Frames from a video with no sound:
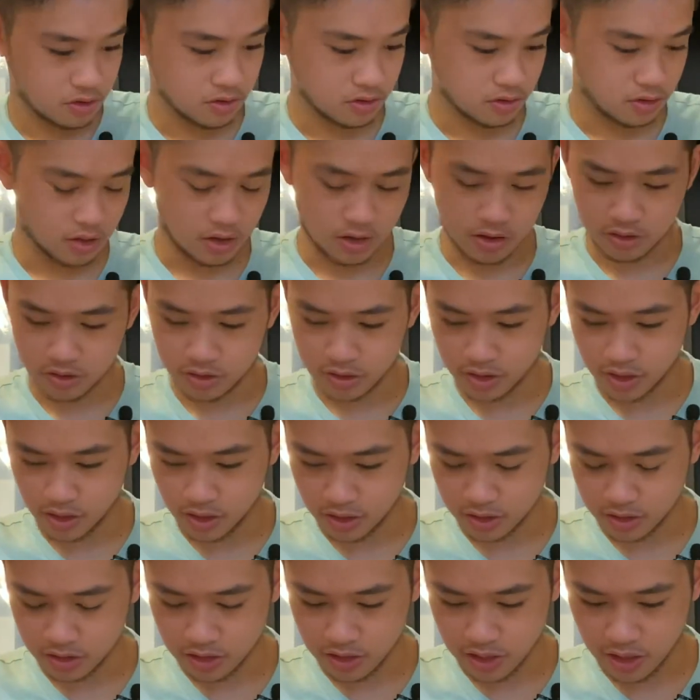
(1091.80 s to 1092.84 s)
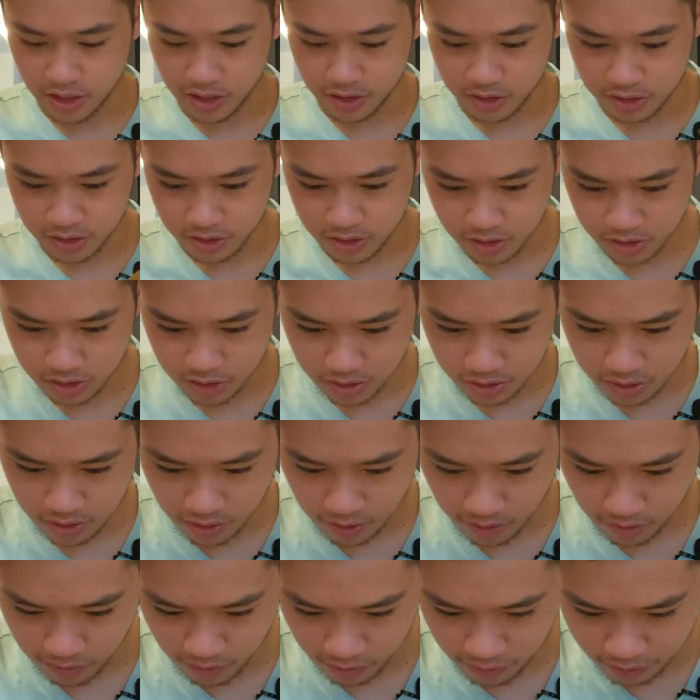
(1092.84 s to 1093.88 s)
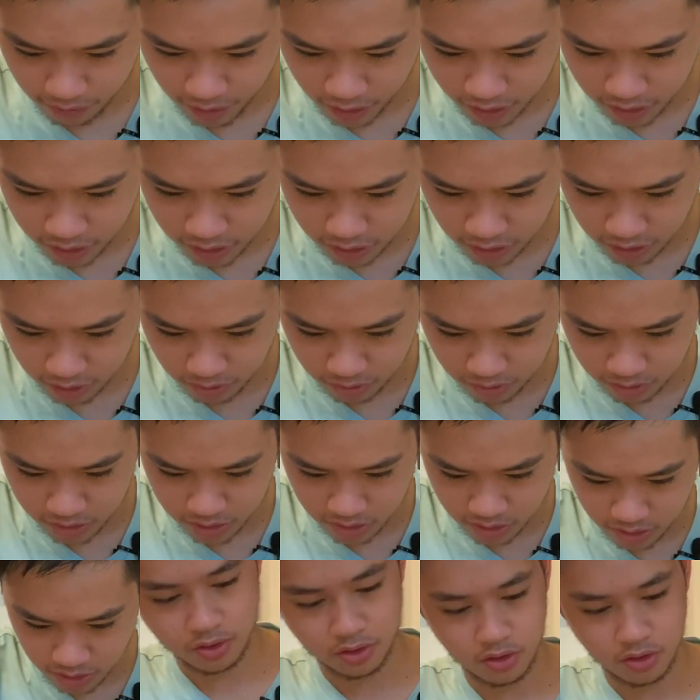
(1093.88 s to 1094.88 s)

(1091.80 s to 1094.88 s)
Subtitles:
Now let's get a slice of the French toast.